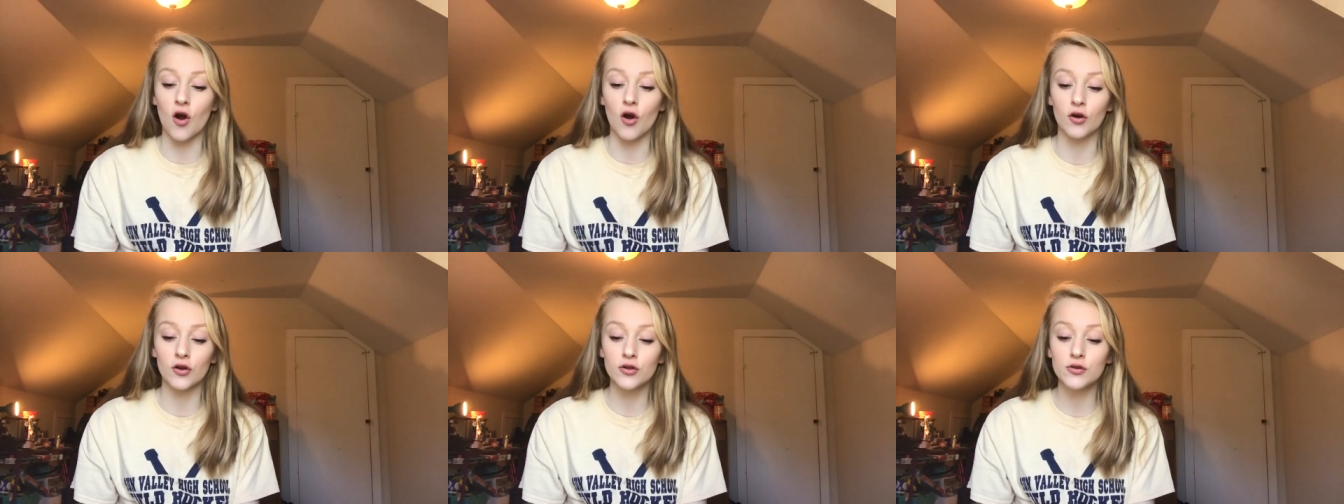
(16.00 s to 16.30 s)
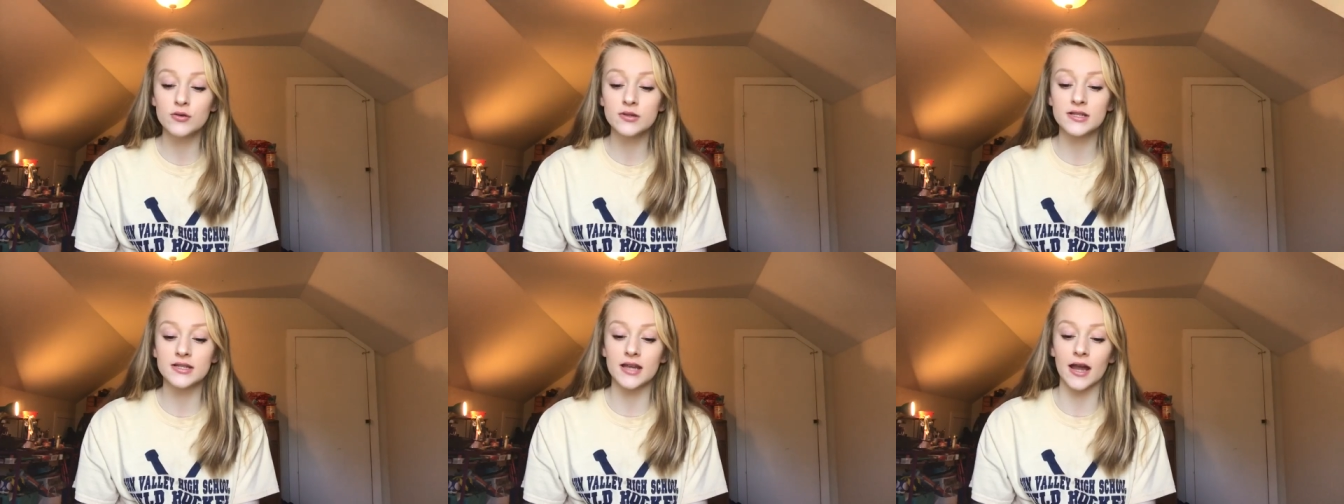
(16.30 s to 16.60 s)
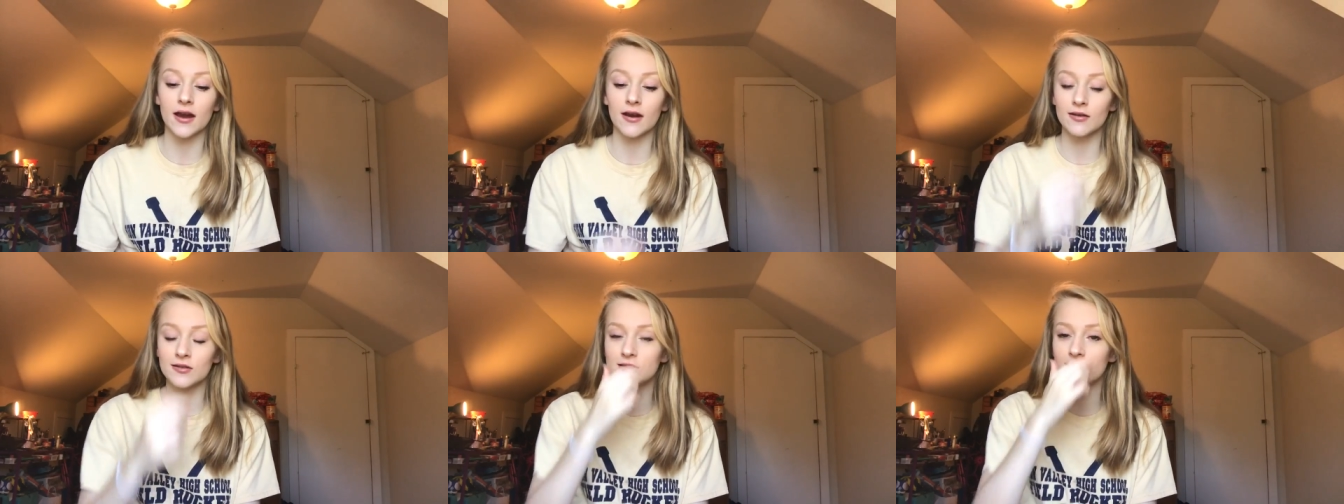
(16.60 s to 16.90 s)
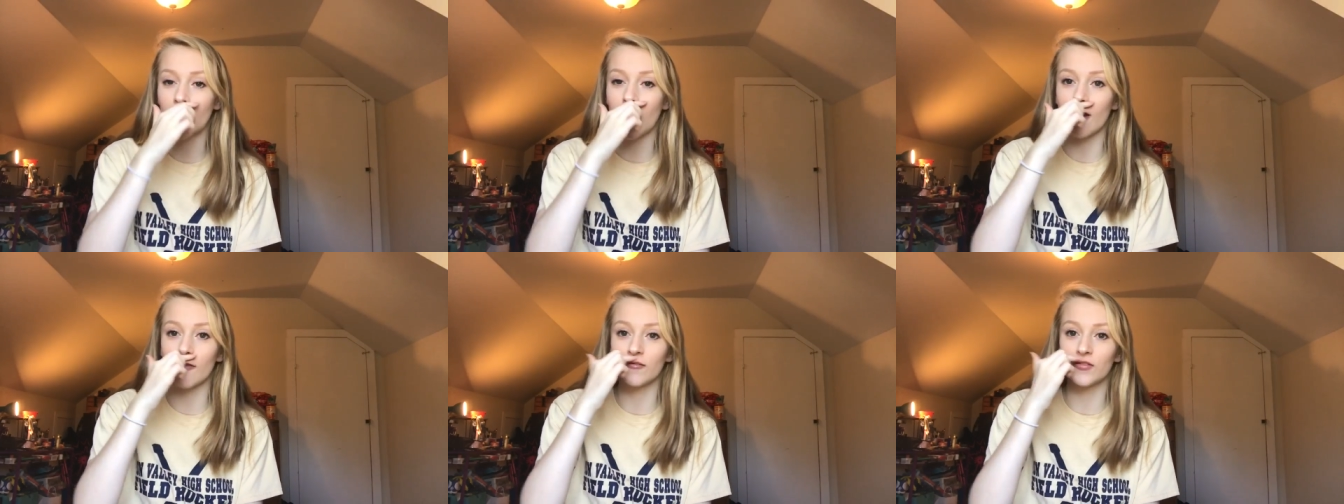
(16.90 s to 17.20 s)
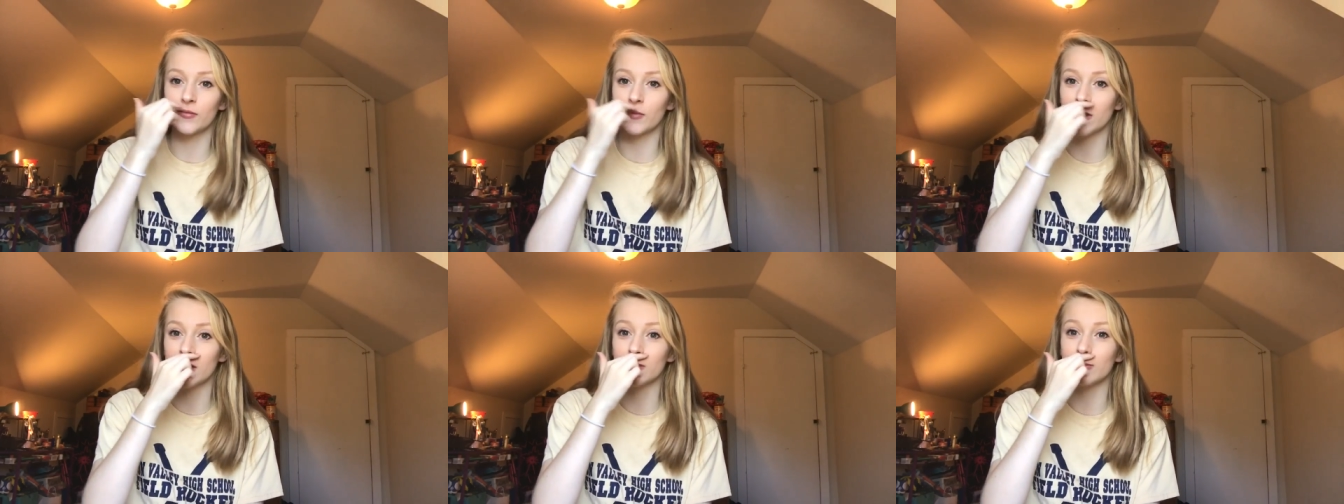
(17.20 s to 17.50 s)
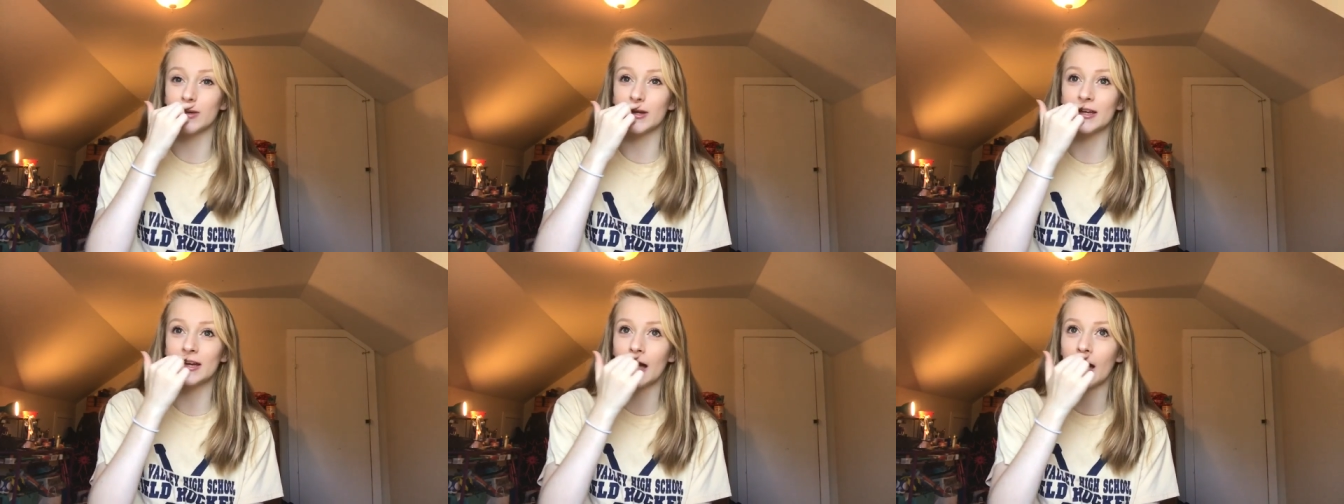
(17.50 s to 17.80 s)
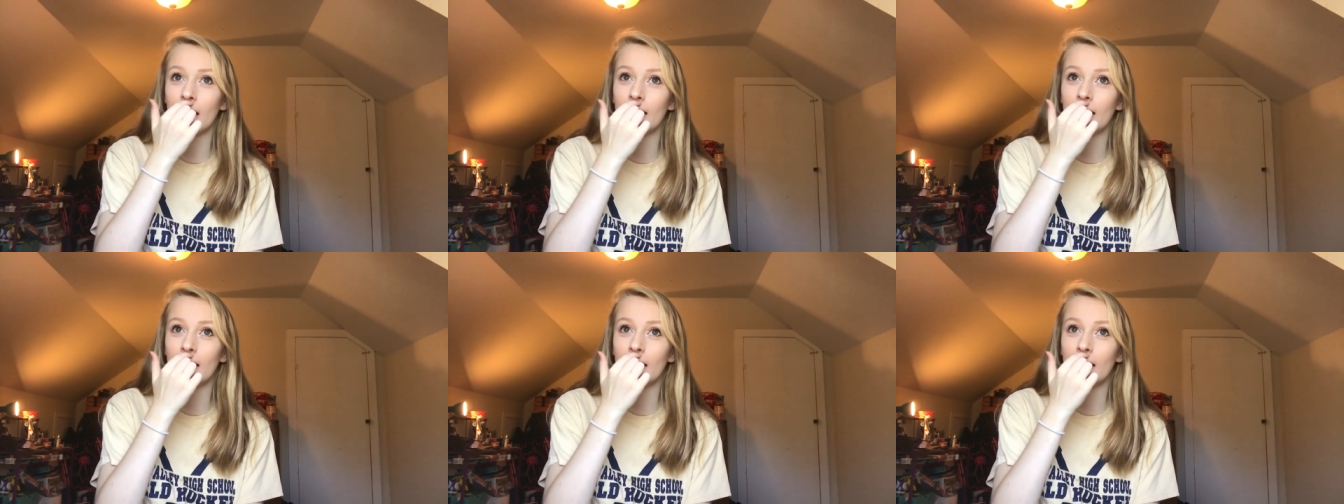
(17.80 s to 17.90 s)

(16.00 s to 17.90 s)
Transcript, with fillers: Are you scared to have the baby?